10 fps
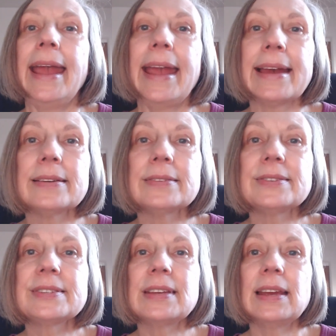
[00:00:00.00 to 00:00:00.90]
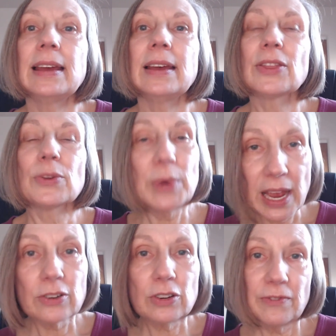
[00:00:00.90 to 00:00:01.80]
has three
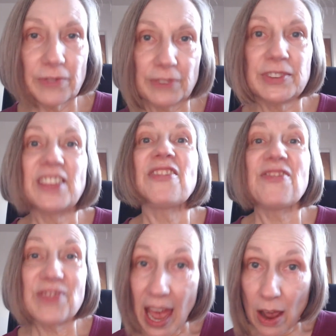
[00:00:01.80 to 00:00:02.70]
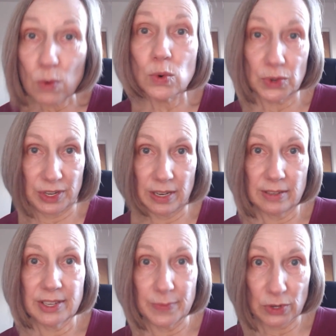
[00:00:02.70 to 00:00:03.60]
hundred fifty thousand
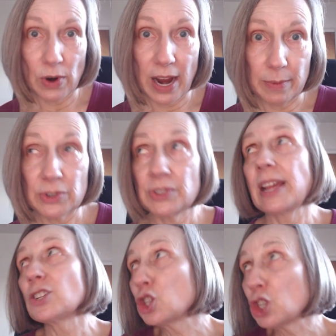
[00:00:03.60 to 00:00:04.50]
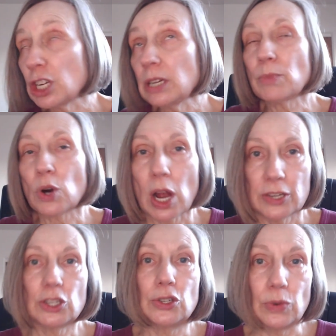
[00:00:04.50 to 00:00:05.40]
subscribers that she brought
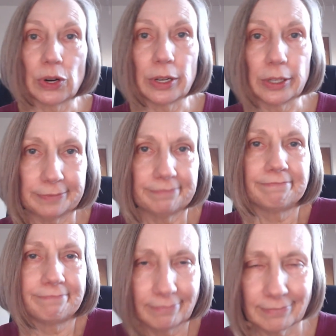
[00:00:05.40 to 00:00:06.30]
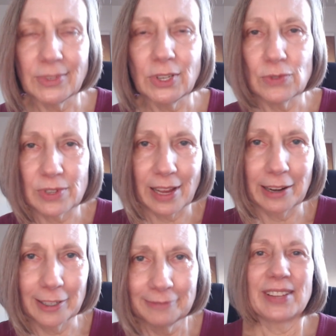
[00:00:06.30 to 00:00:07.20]
to her
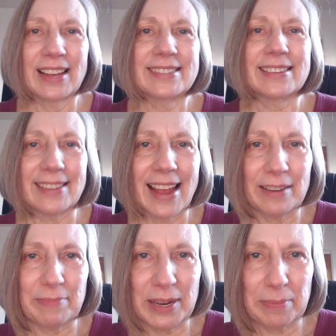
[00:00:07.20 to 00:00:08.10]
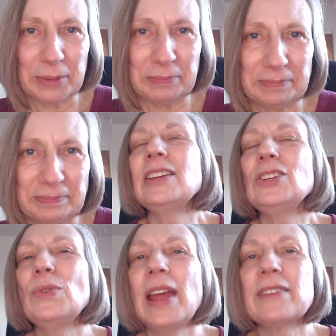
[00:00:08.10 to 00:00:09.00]
newsletter. That's a lot of people.
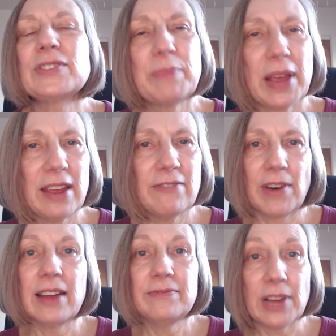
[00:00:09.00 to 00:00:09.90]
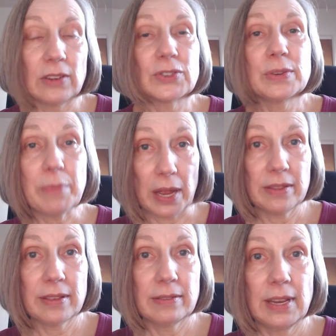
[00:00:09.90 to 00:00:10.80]
You have to pay five dollars a
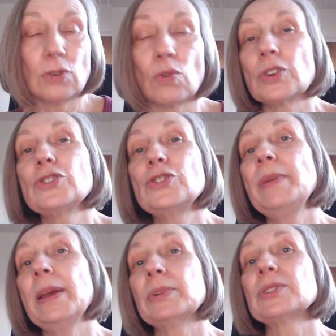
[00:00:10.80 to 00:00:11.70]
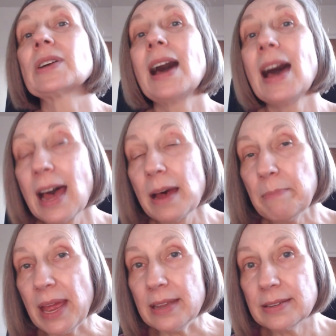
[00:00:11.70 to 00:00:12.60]
month in order to be able to
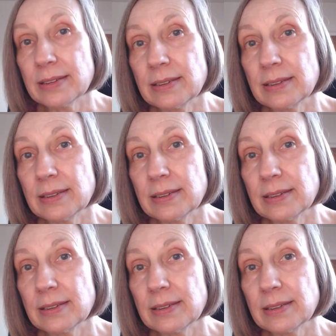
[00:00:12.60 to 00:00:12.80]
comment